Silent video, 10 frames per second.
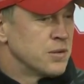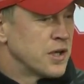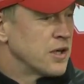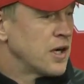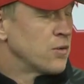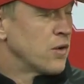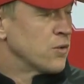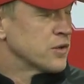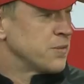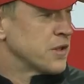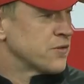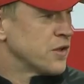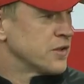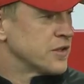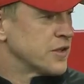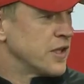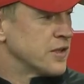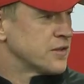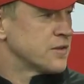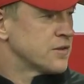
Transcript: But I want what's best for all these guys.